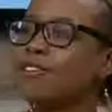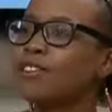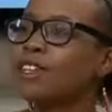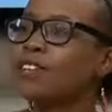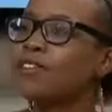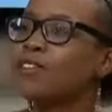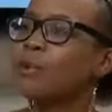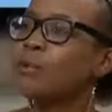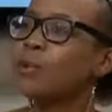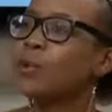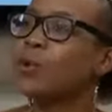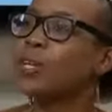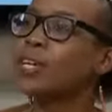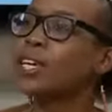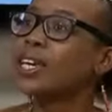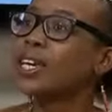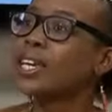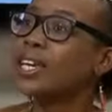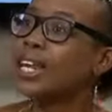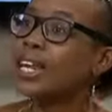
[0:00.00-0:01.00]
even if I'm
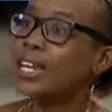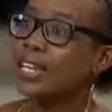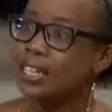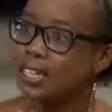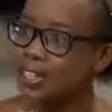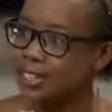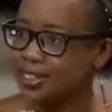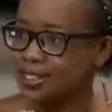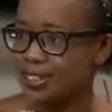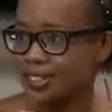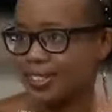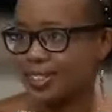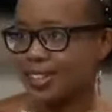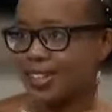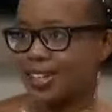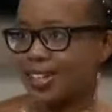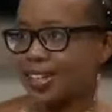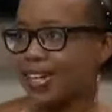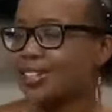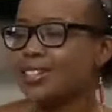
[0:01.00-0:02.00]
walking naked,
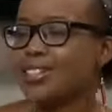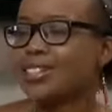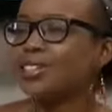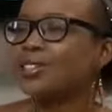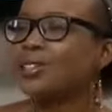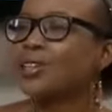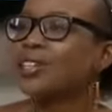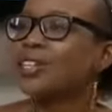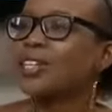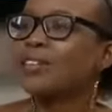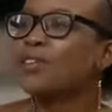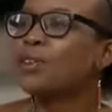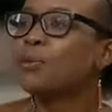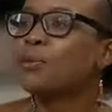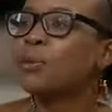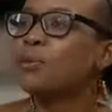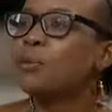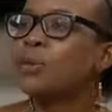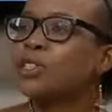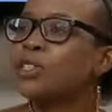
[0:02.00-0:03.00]
it does not give
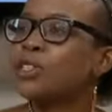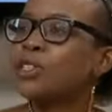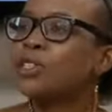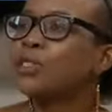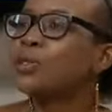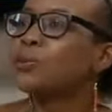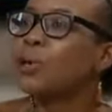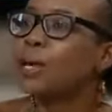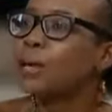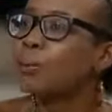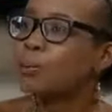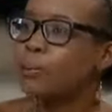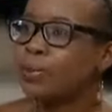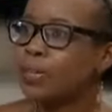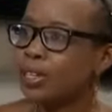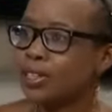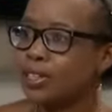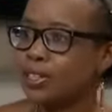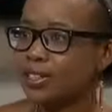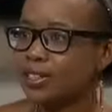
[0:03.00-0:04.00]
you permission to rape
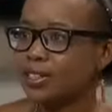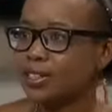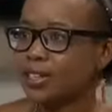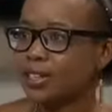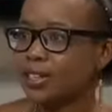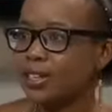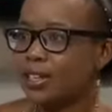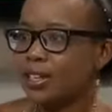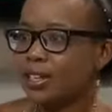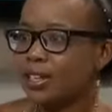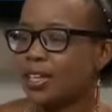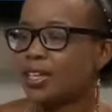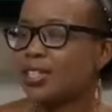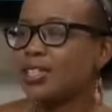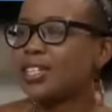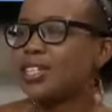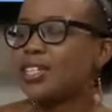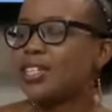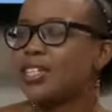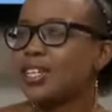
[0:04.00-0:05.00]
me.
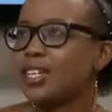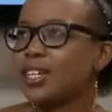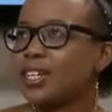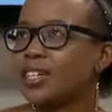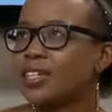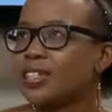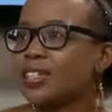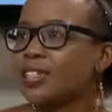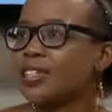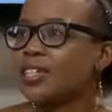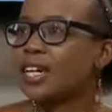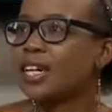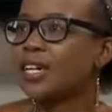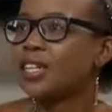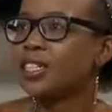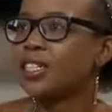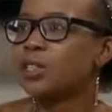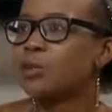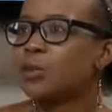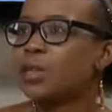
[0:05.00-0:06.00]
It's a sick
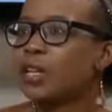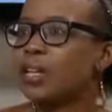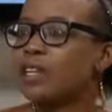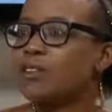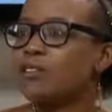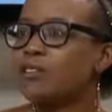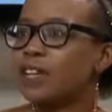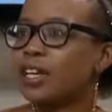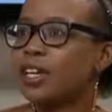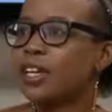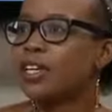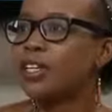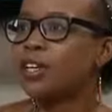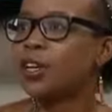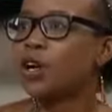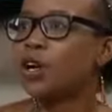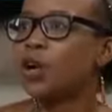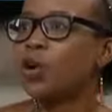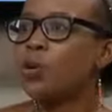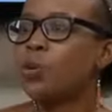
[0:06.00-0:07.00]
society we live in
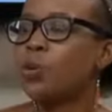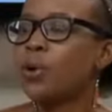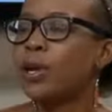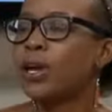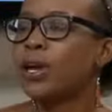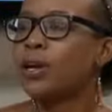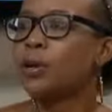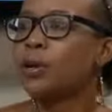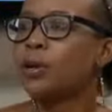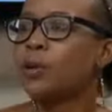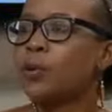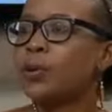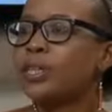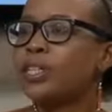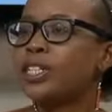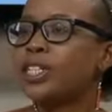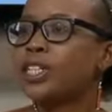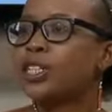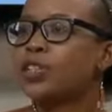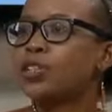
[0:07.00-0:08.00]
where we
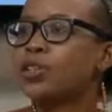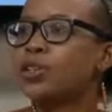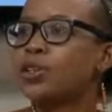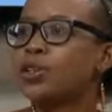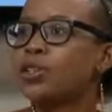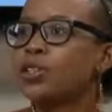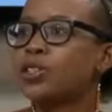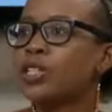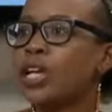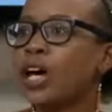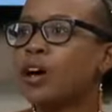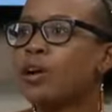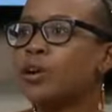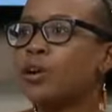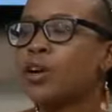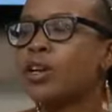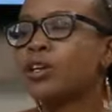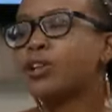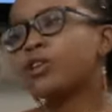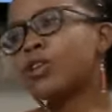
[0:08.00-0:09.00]
teach girls
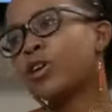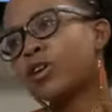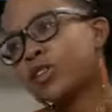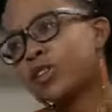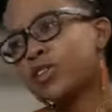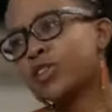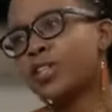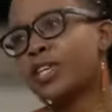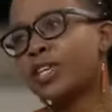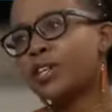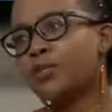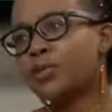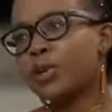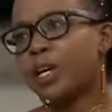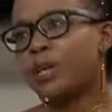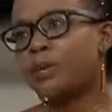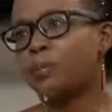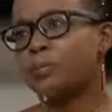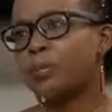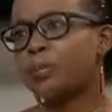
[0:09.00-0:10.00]
how not to get
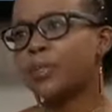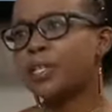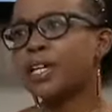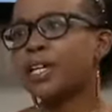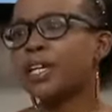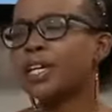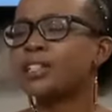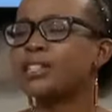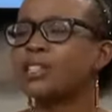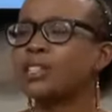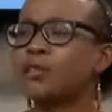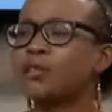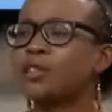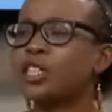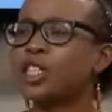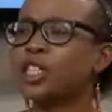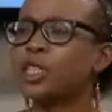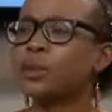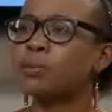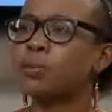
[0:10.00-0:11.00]
raped instead of
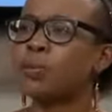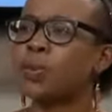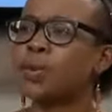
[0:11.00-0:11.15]
teaching